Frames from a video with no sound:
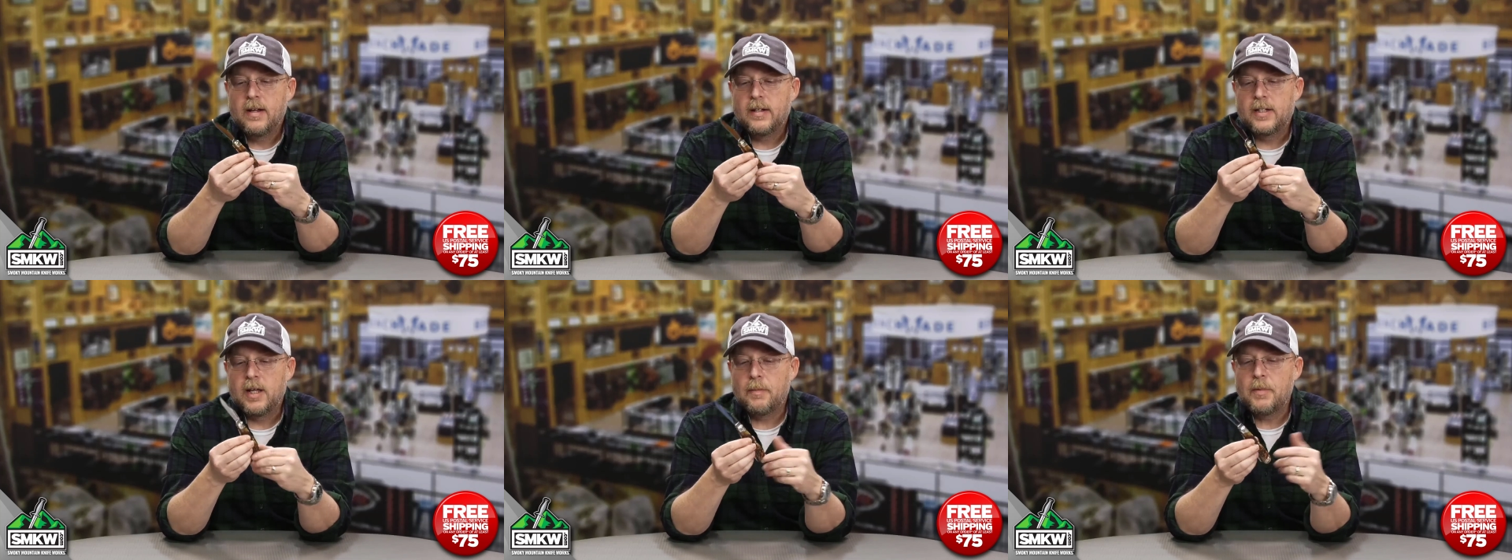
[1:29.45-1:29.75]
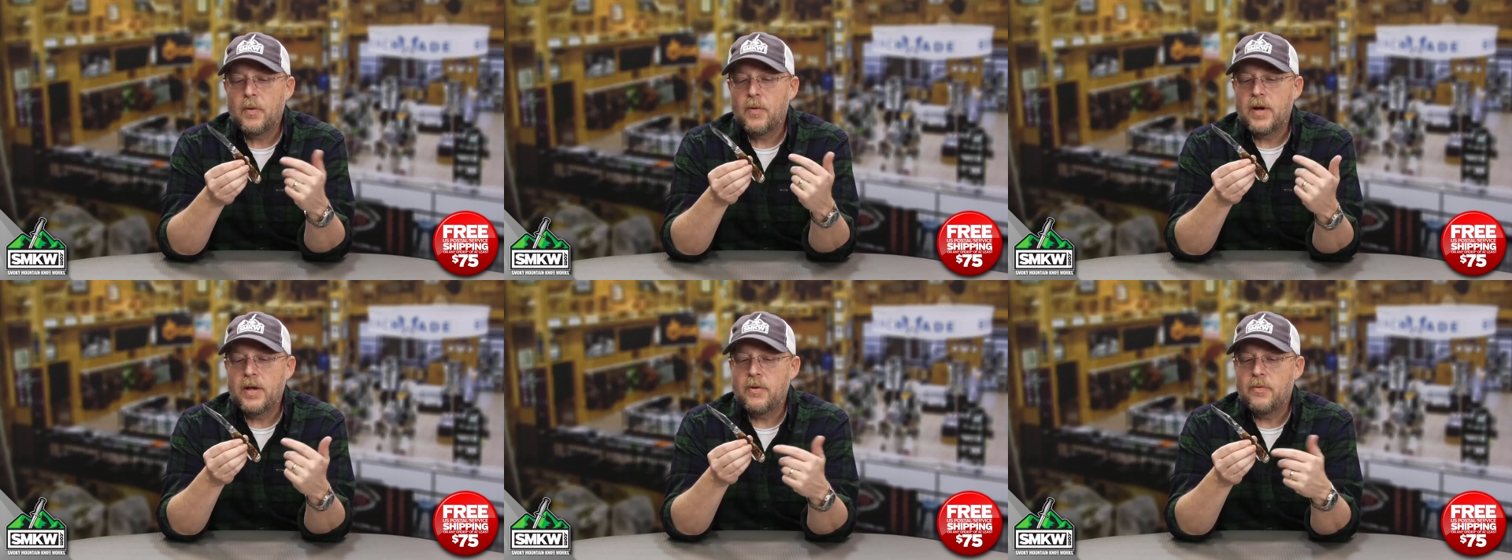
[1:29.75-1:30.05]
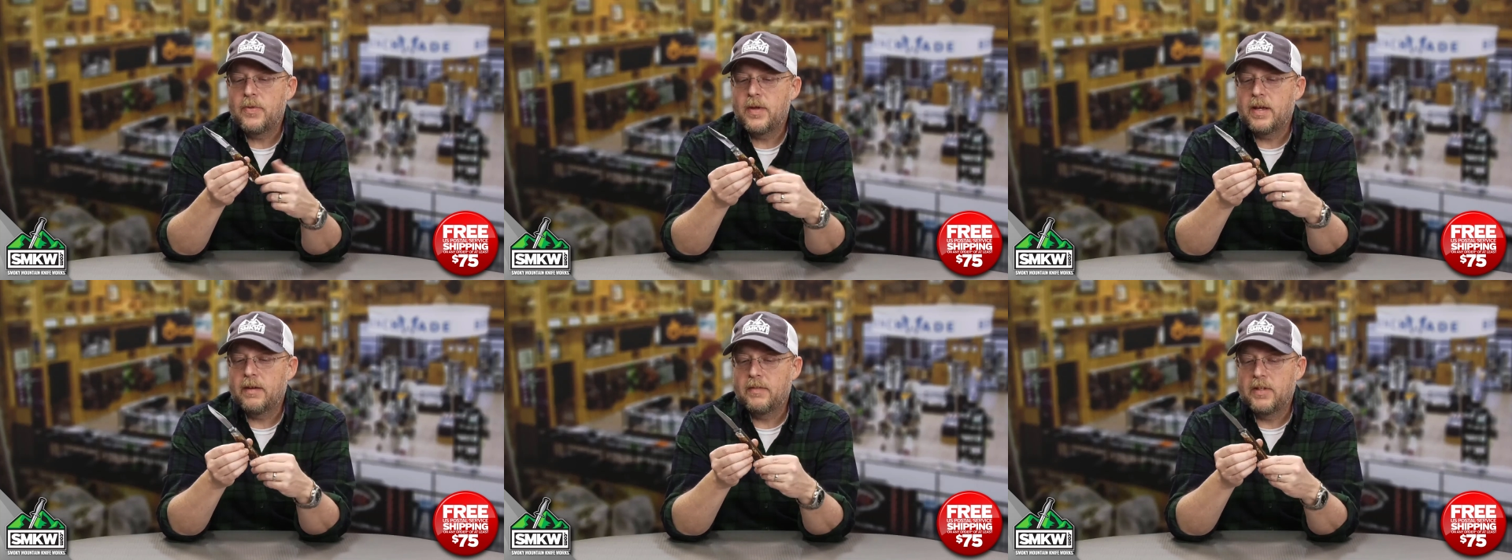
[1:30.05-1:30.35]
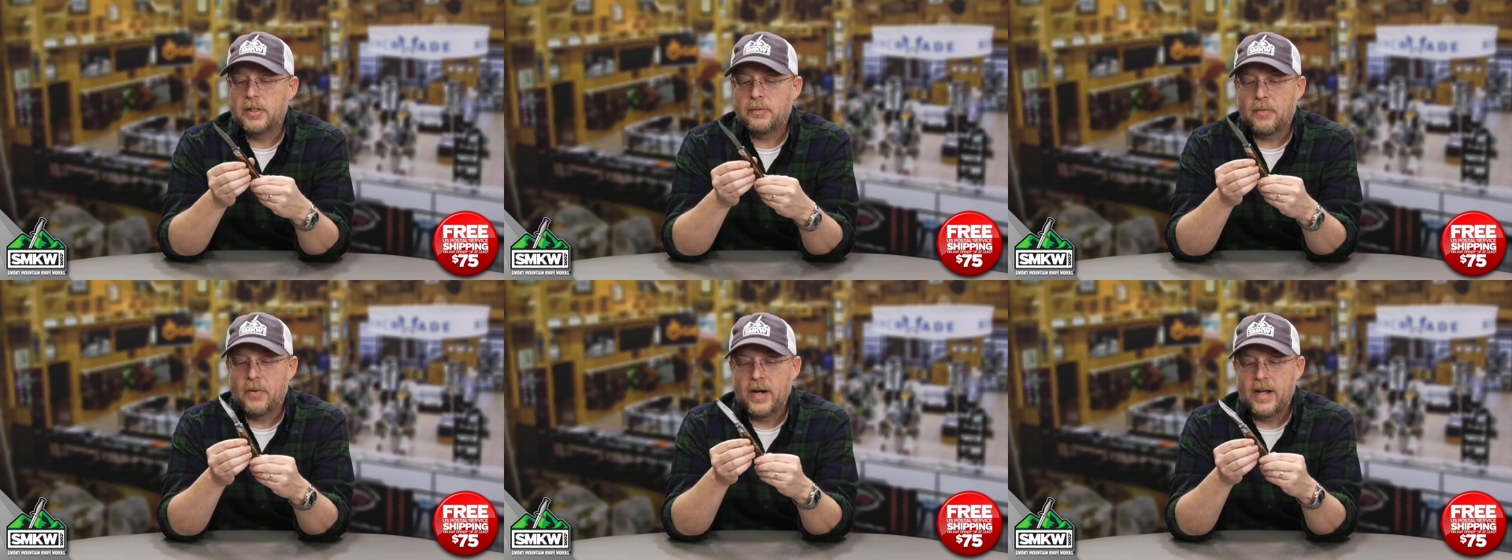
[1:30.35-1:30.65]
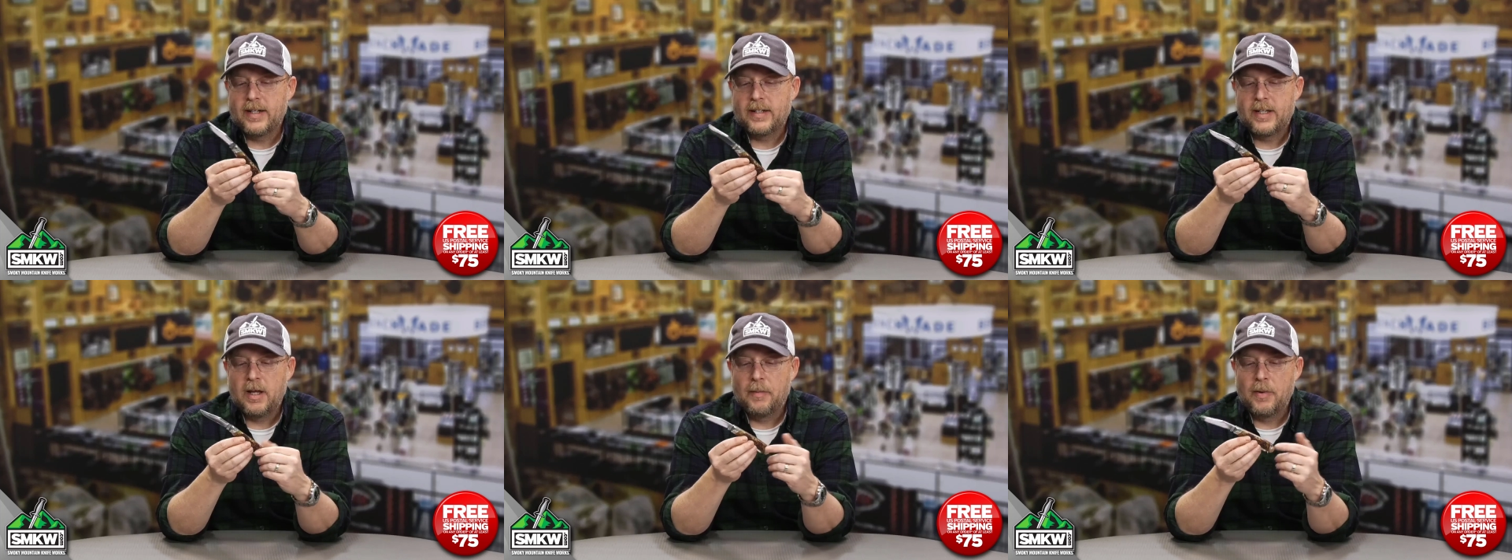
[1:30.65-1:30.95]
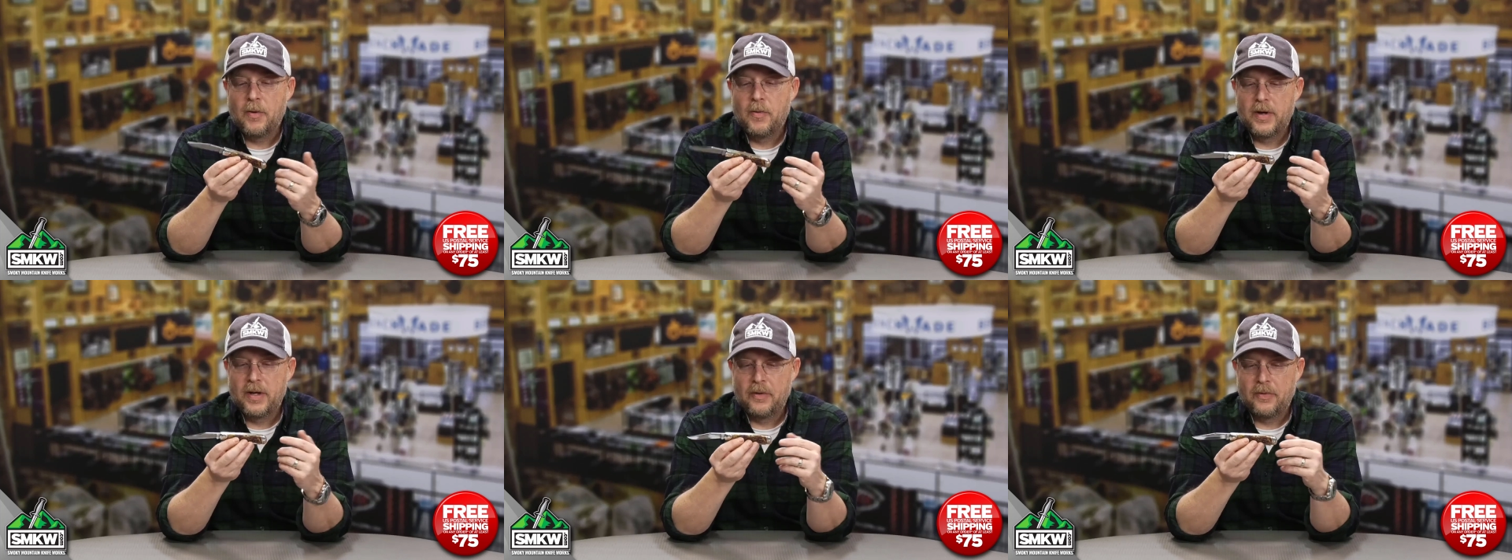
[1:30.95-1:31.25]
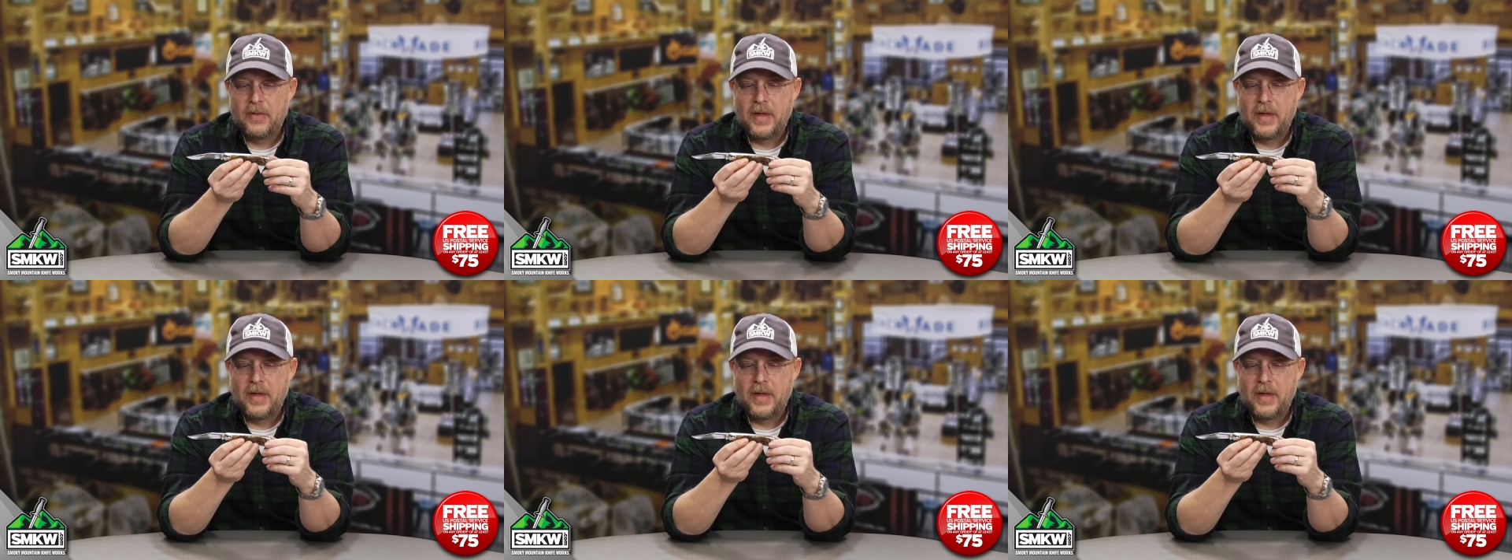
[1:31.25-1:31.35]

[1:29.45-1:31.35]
Tell me what you think of this brand. Tell me what you